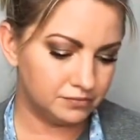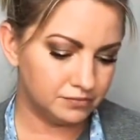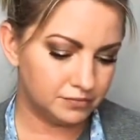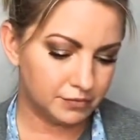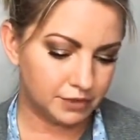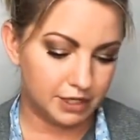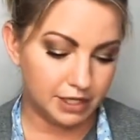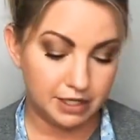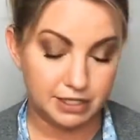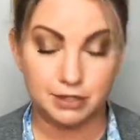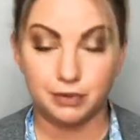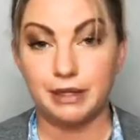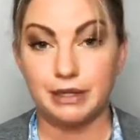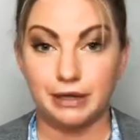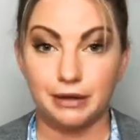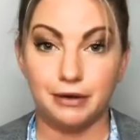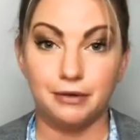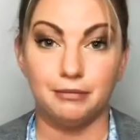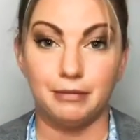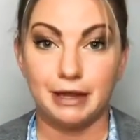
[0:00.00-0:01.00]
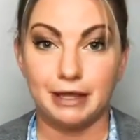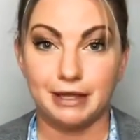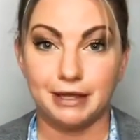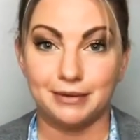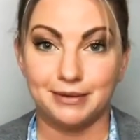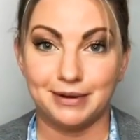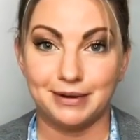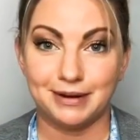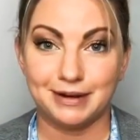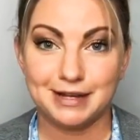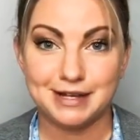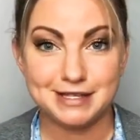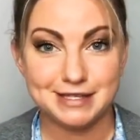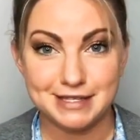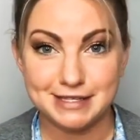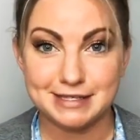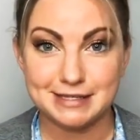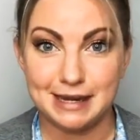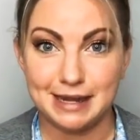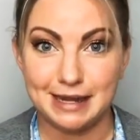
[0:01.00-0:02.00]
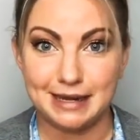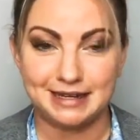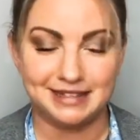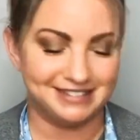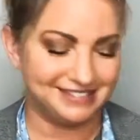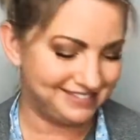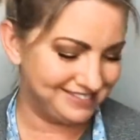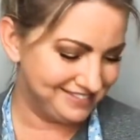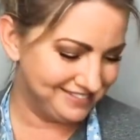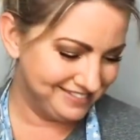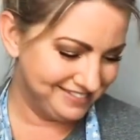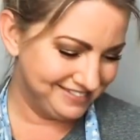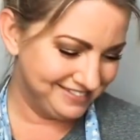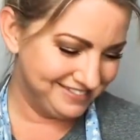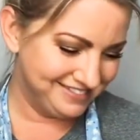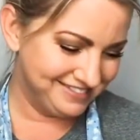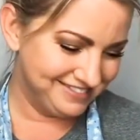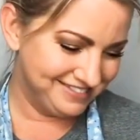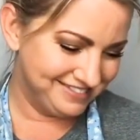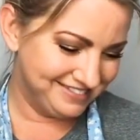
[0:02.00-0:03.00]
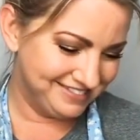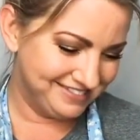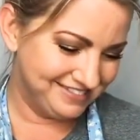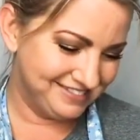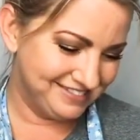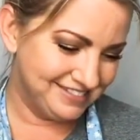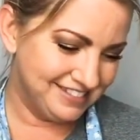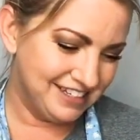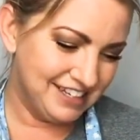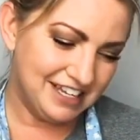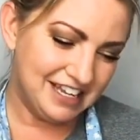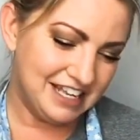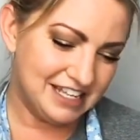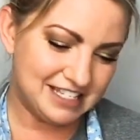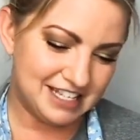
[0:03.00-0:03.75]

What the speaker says: Because we gonna make it work, because it's late. It's